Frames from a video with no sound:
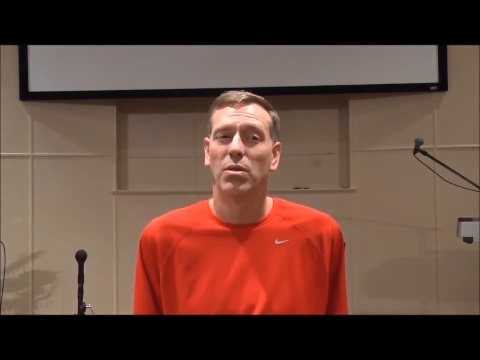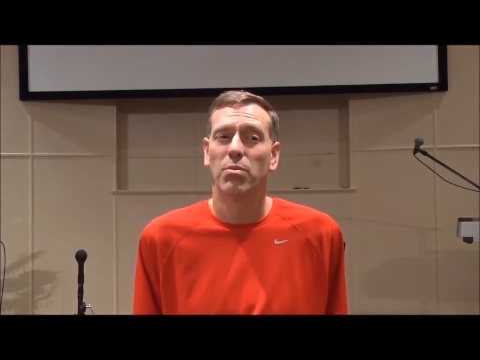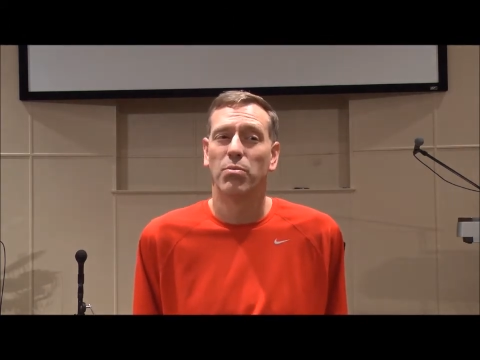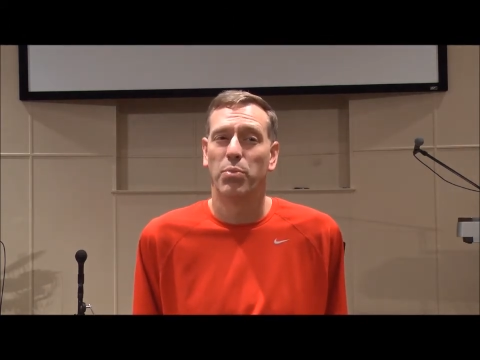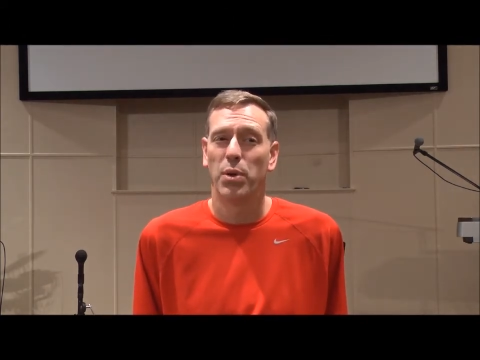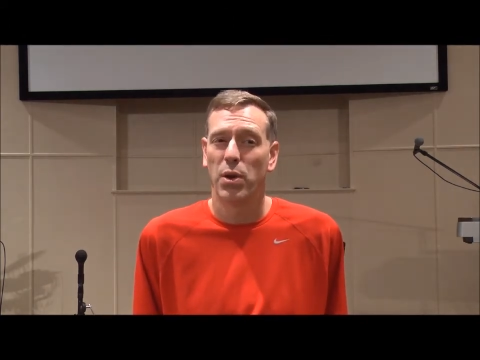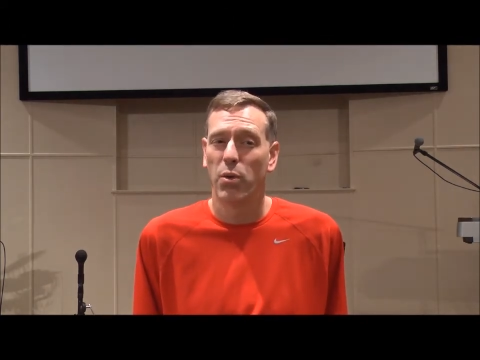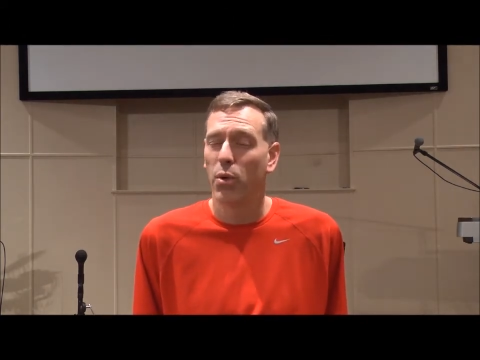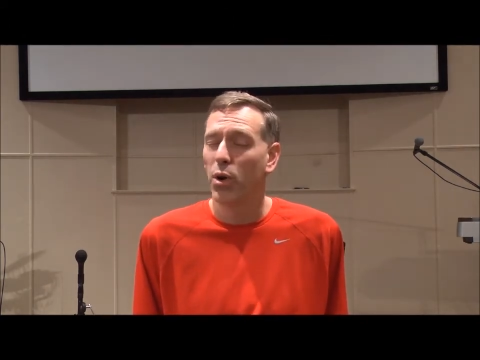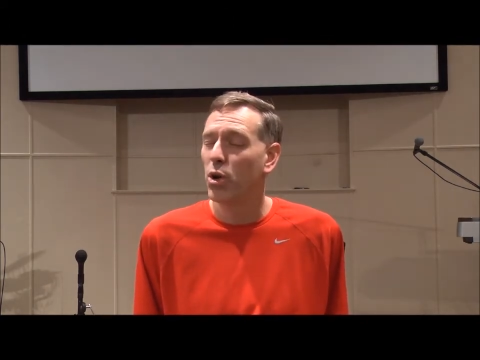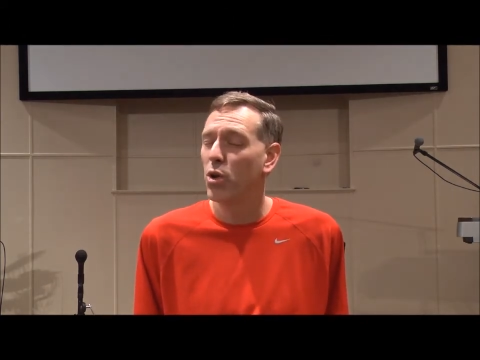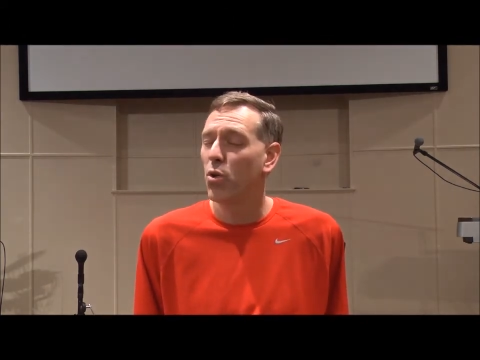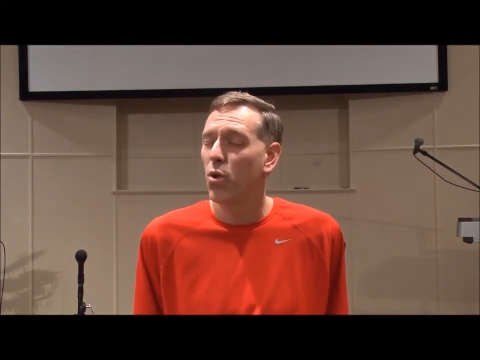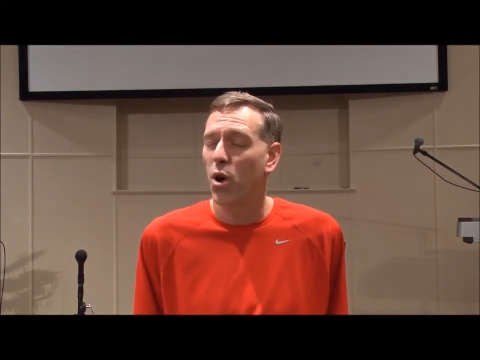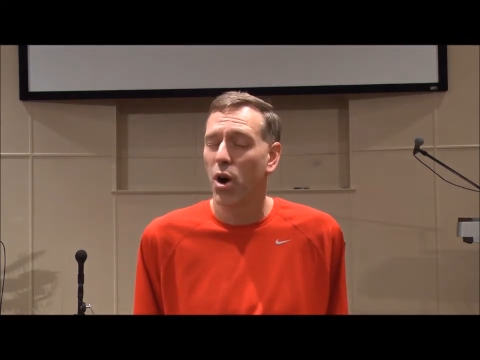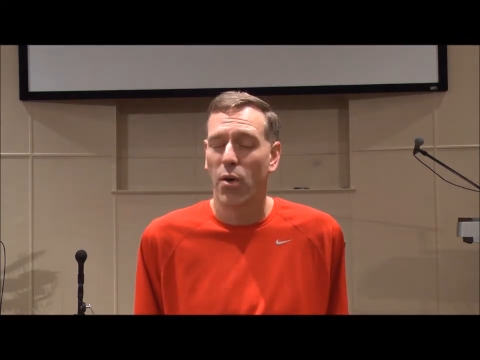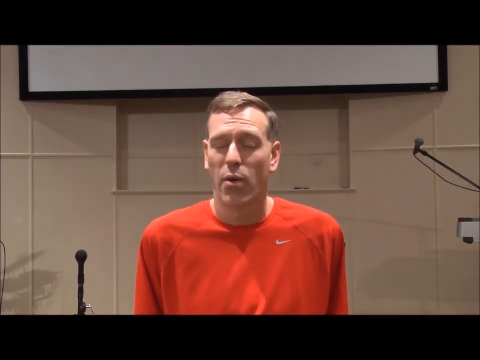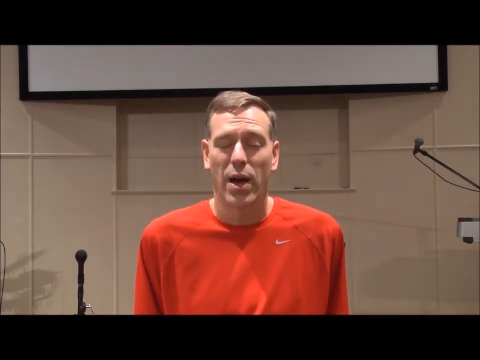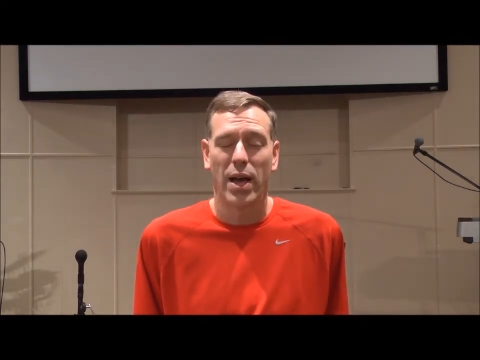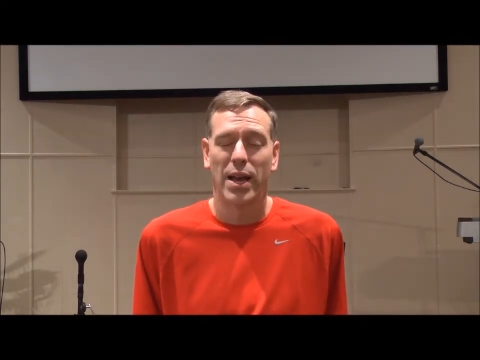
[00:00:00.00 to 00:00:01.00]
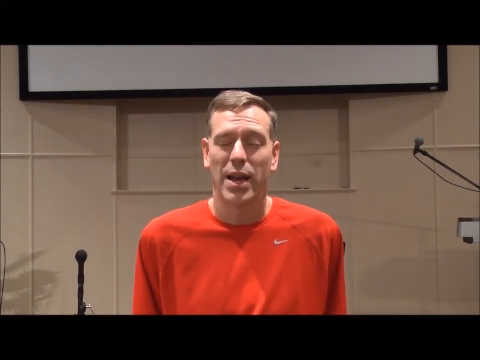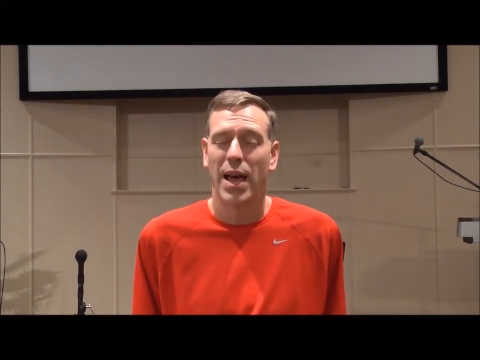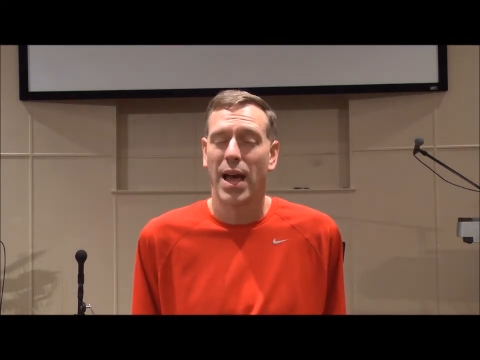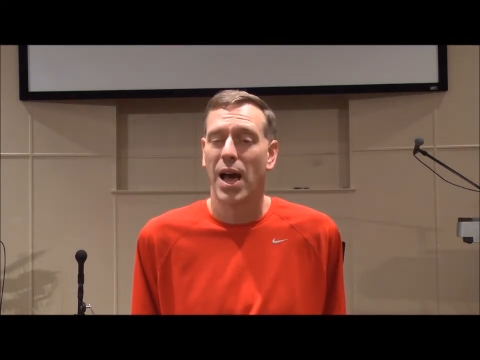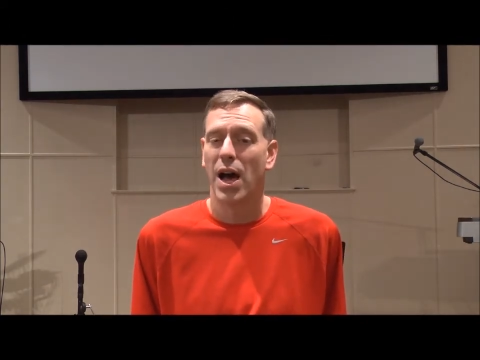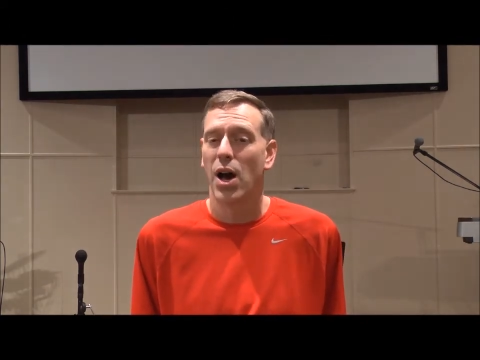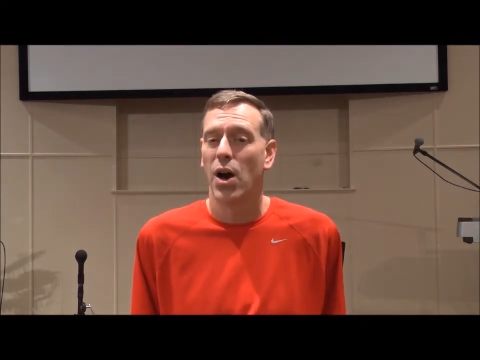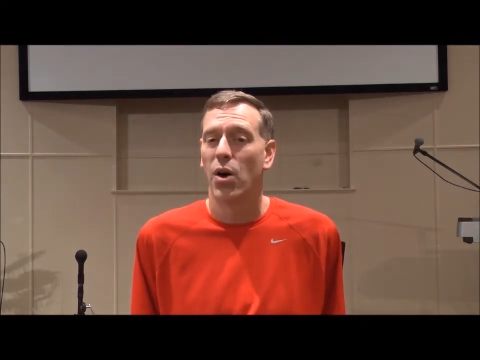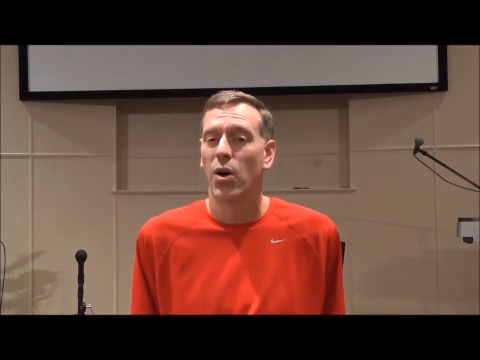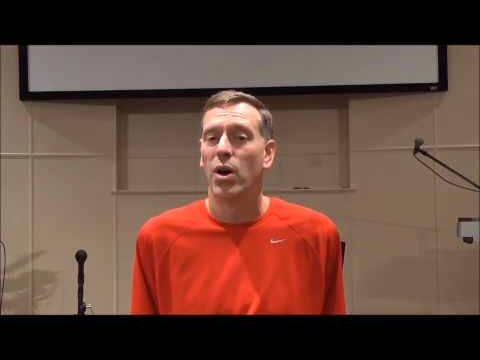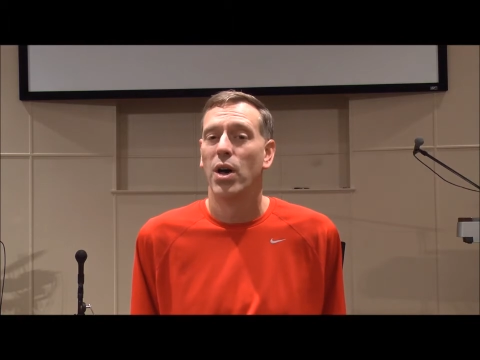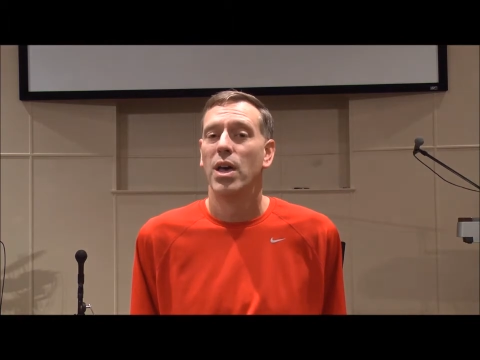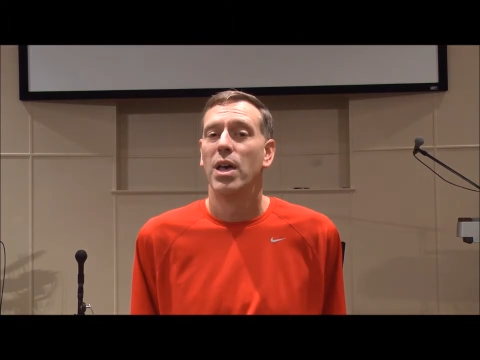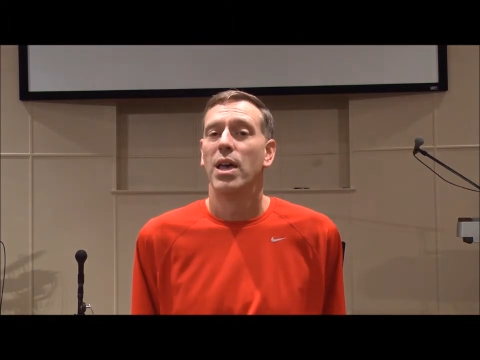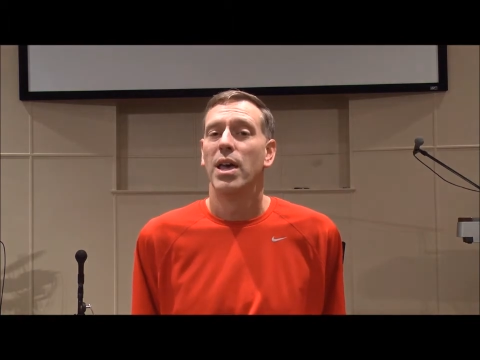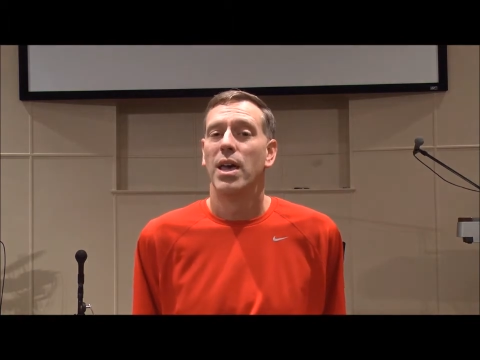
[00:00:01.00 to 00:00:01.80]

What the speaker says: be where you are right now